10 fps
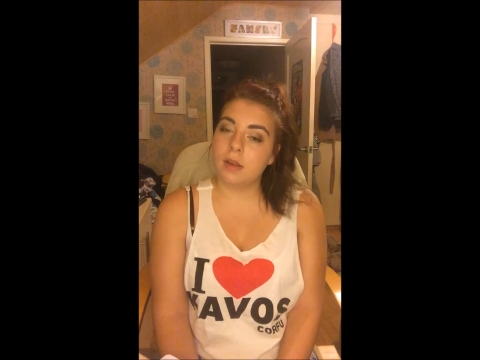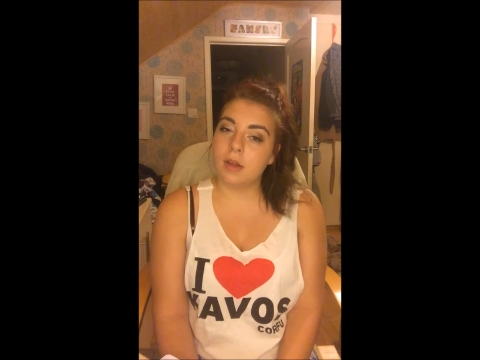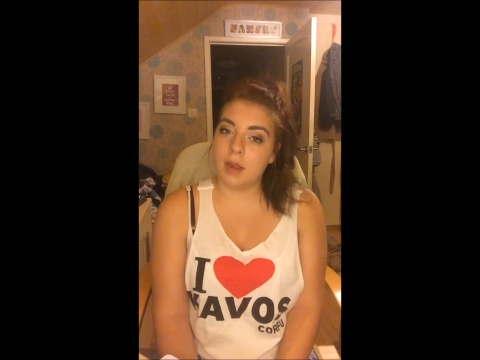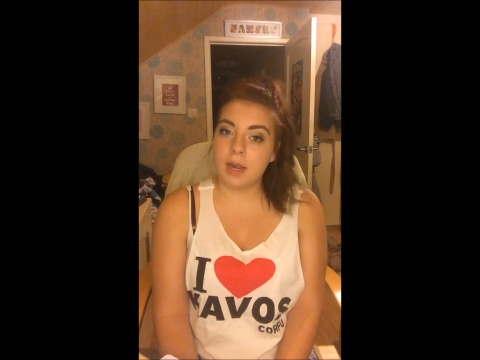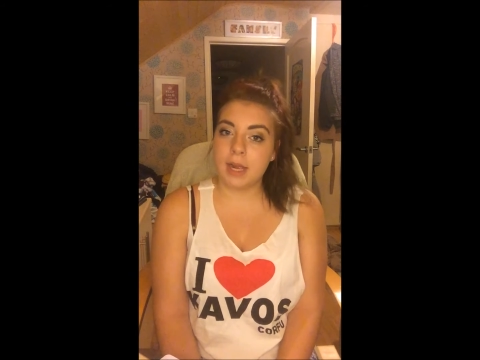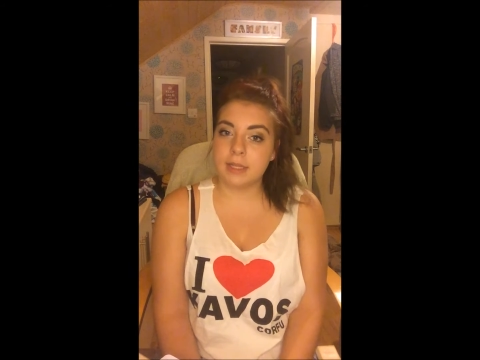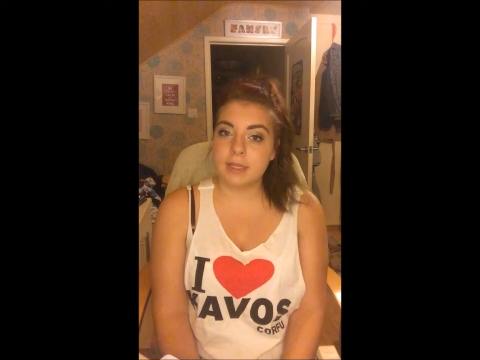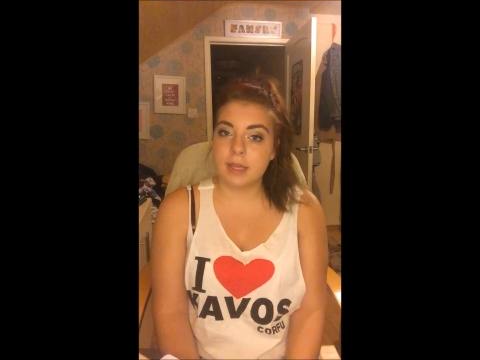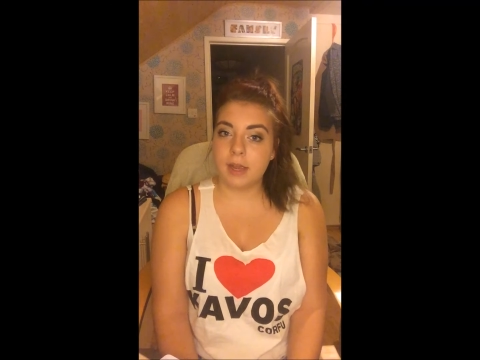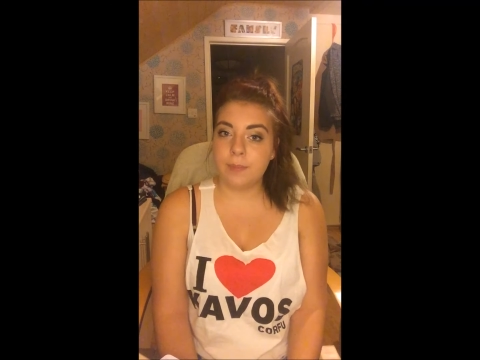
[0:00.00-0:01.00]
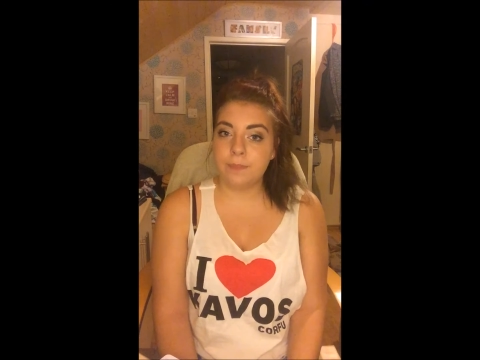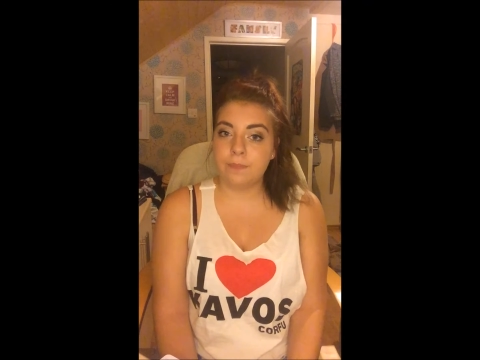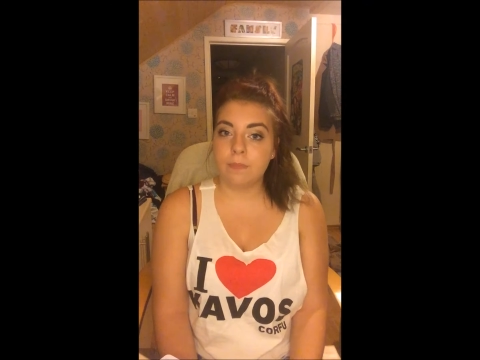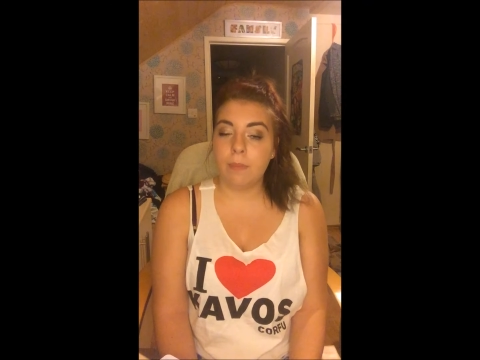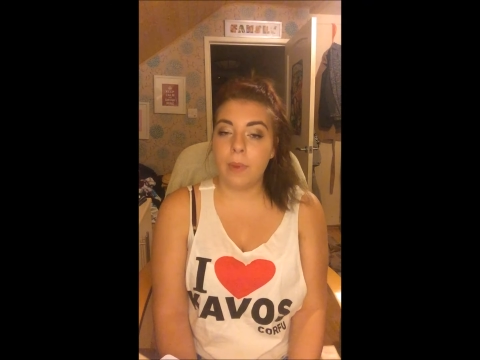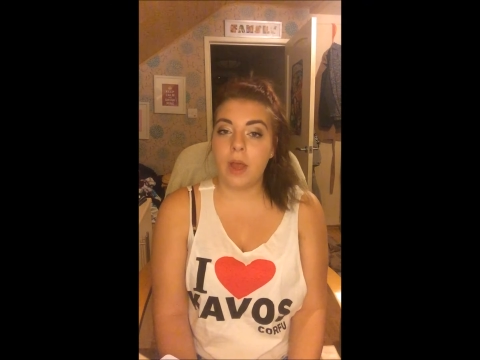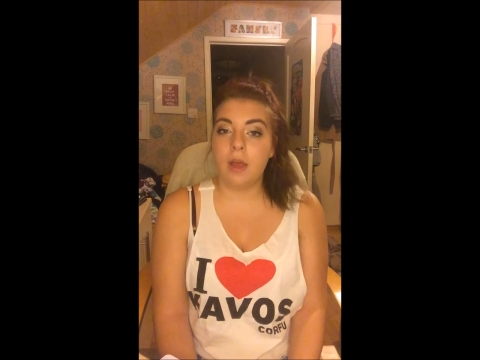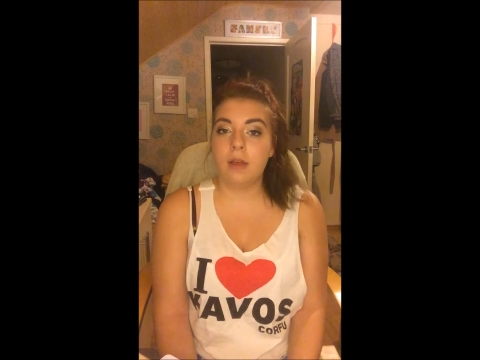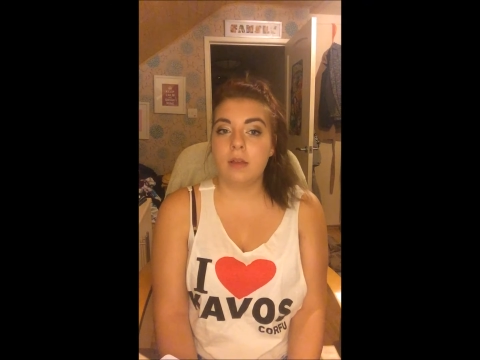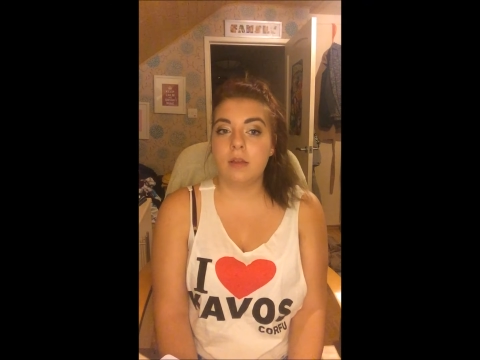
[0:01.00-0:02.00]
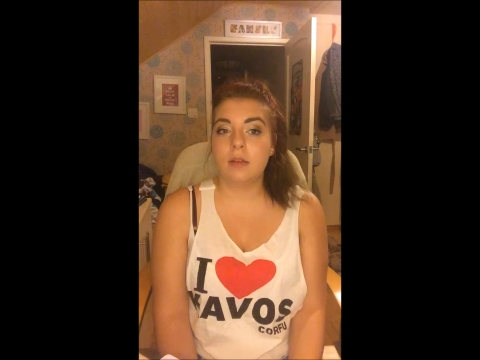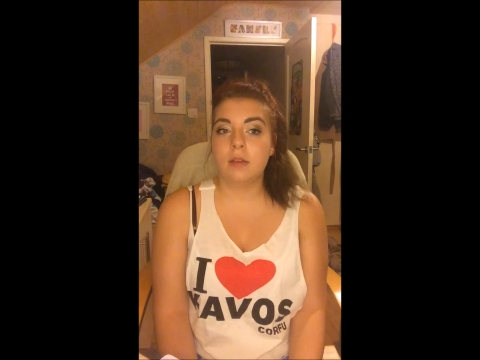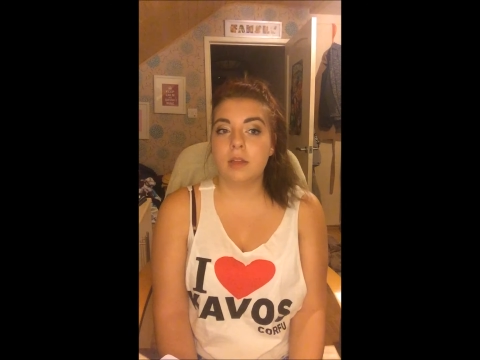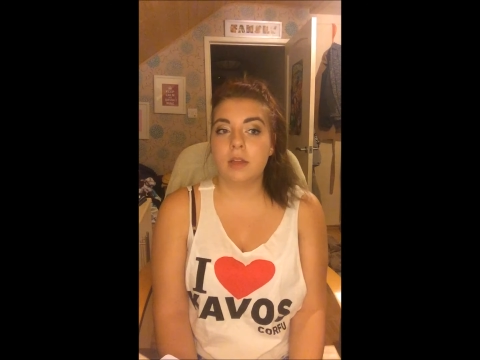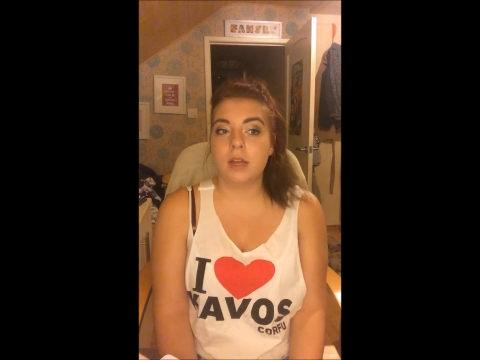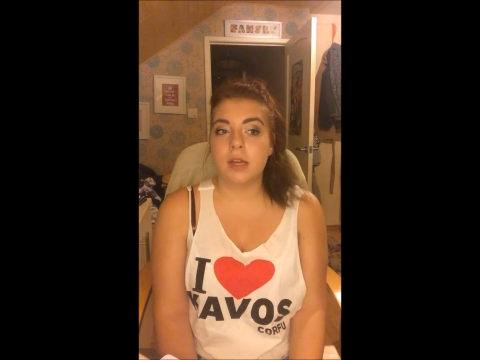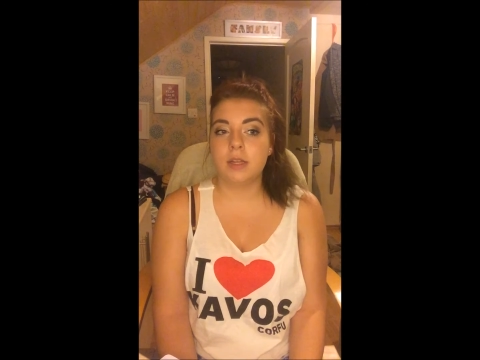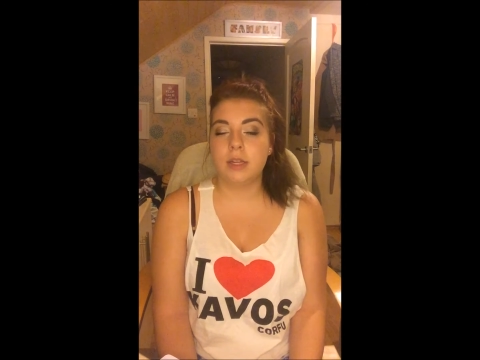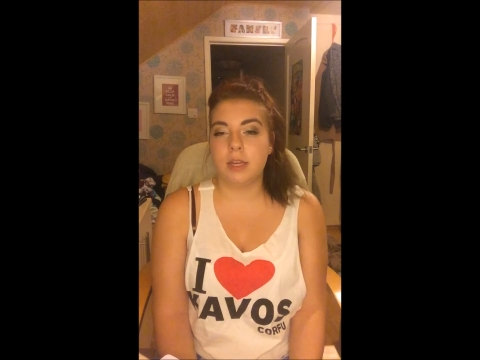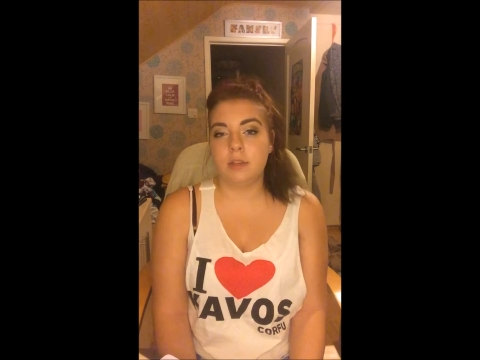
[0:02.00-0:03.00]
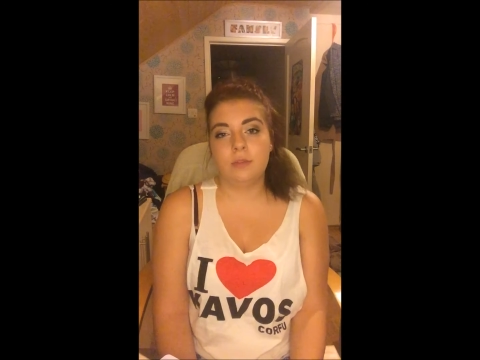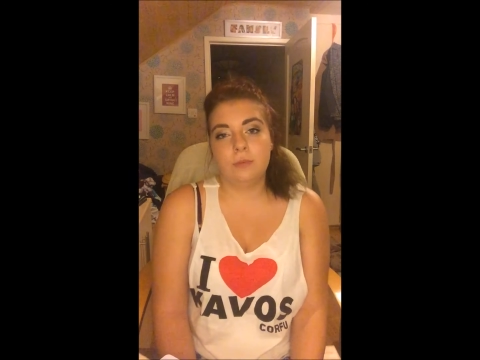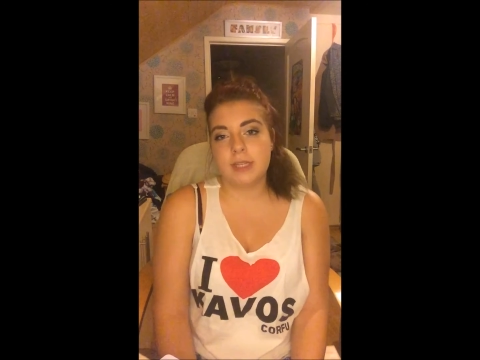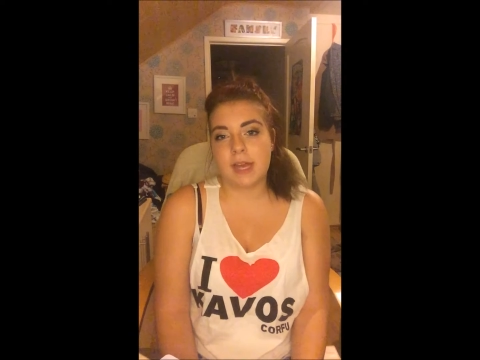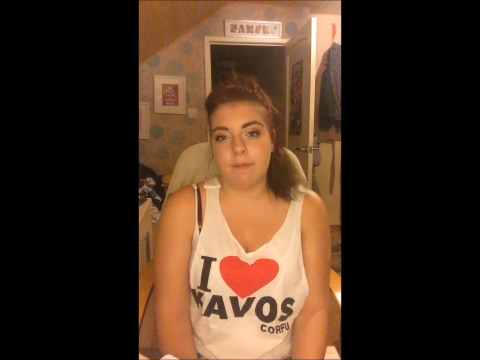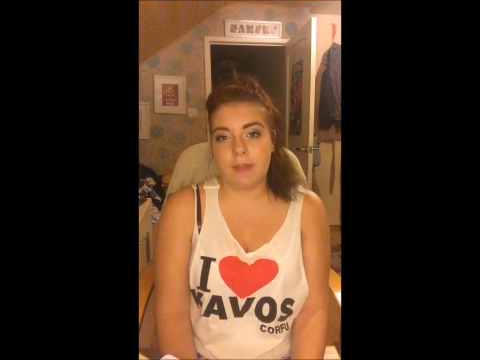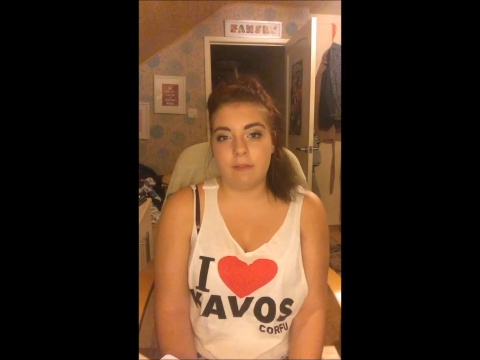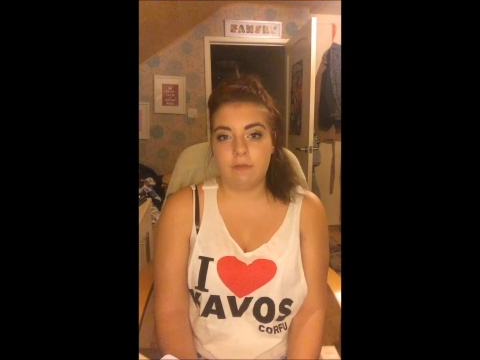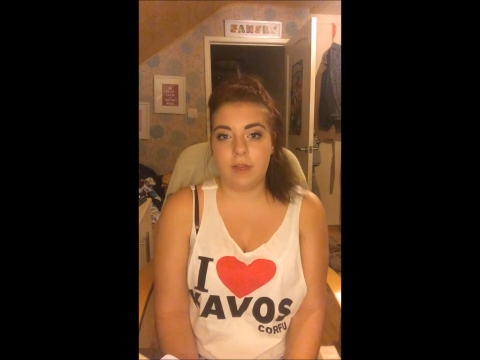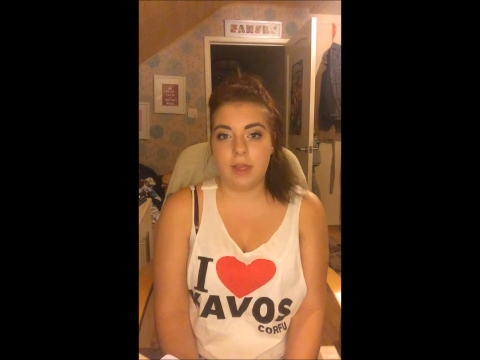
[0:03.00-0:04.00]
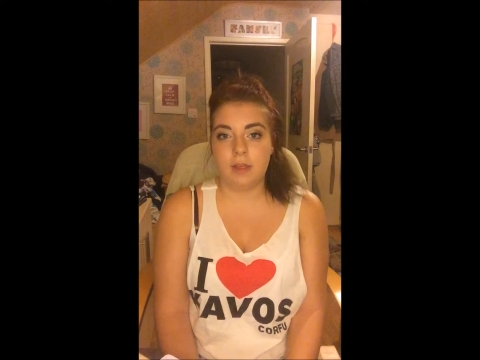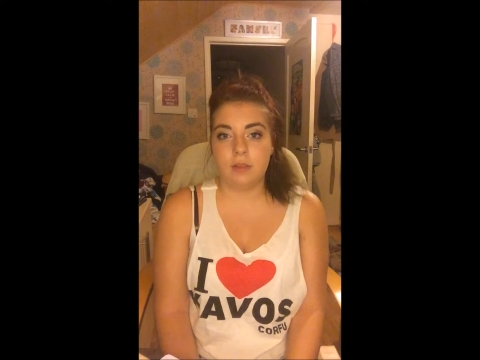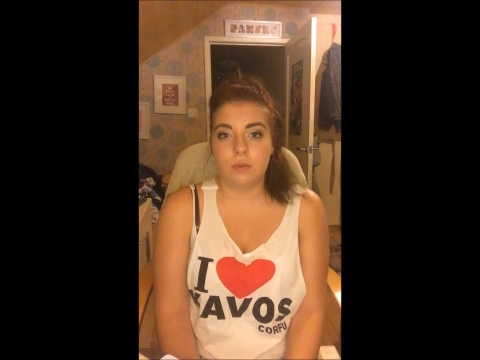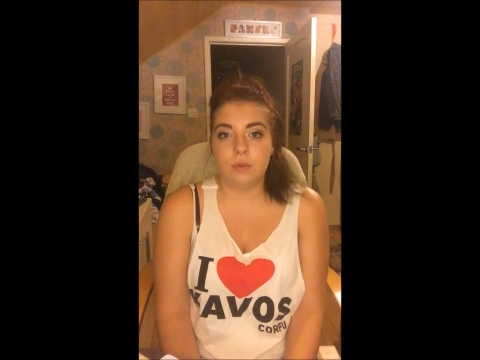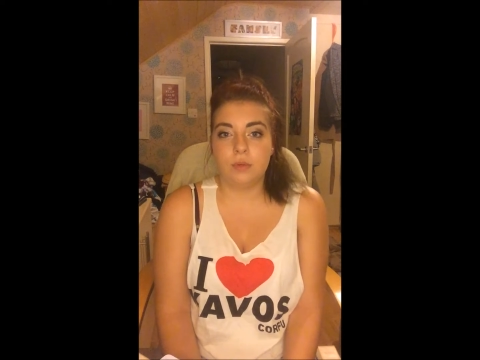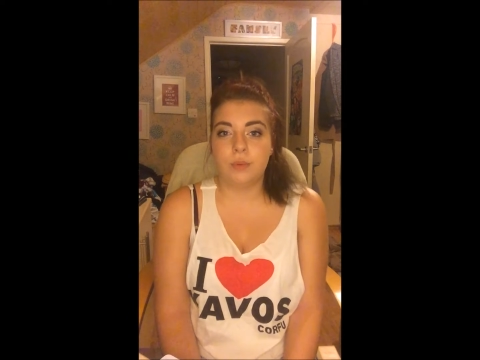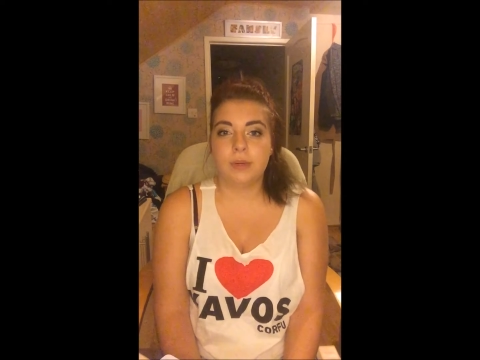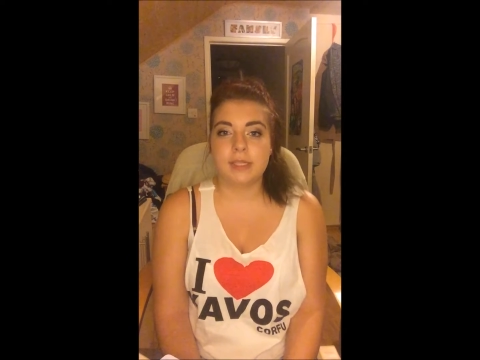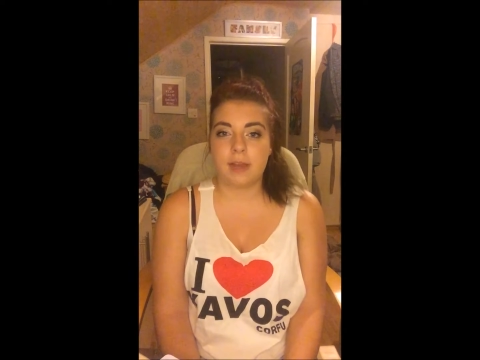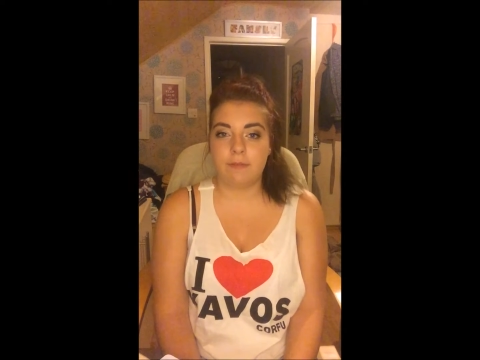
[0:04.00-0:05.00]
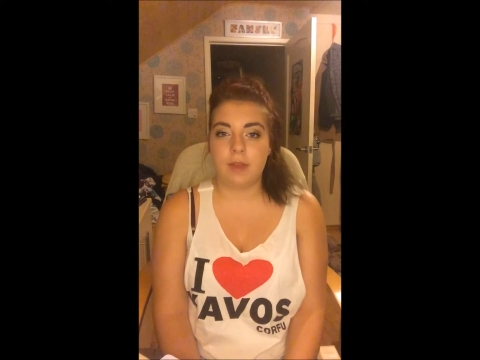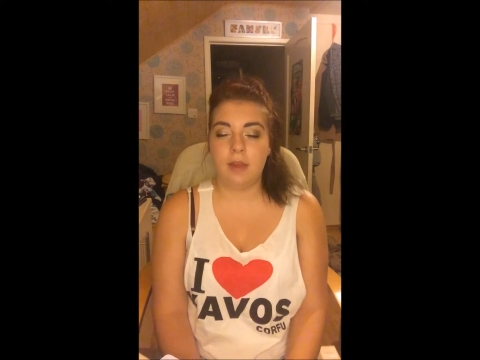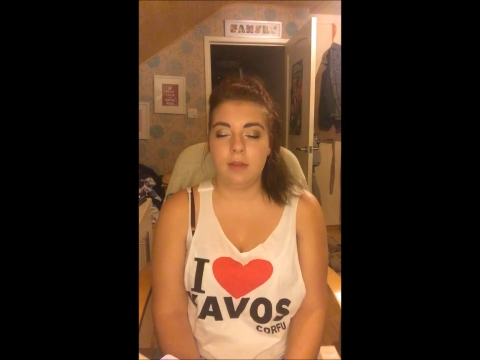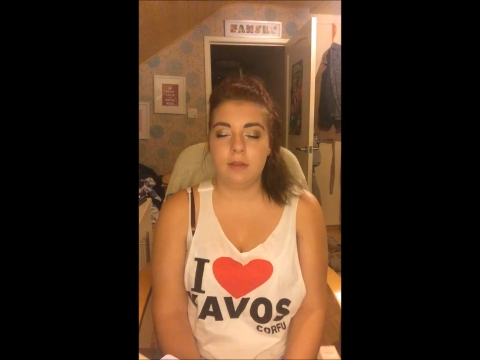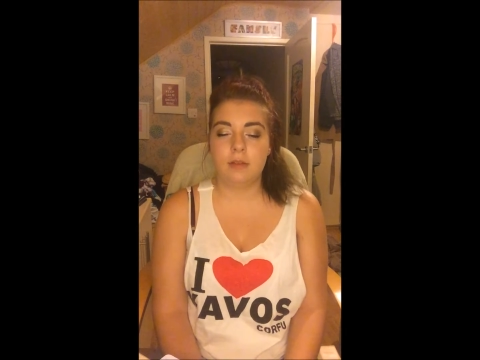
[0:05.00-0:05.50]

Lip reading: lung cancer, but you always have that fear, you always have that